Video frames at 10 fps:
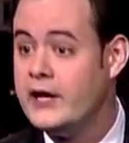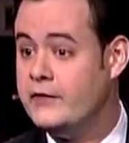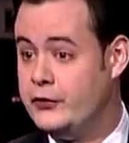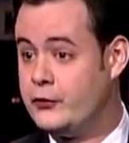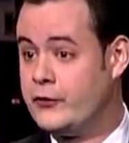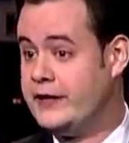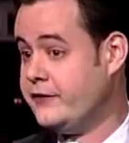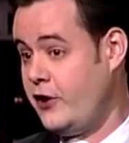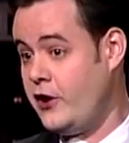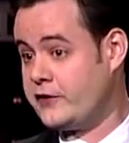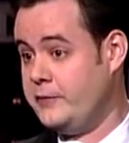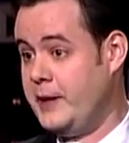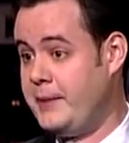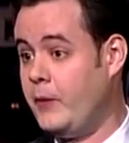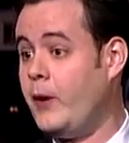if you agree to talk to me
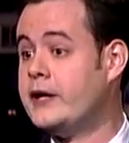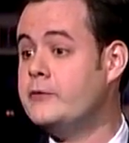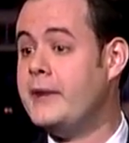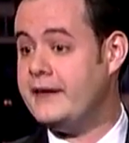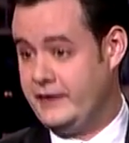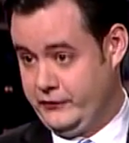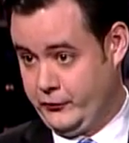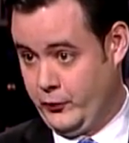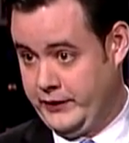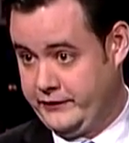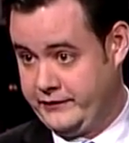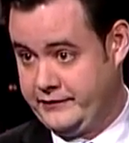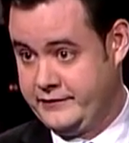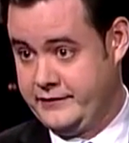about why you made this choice.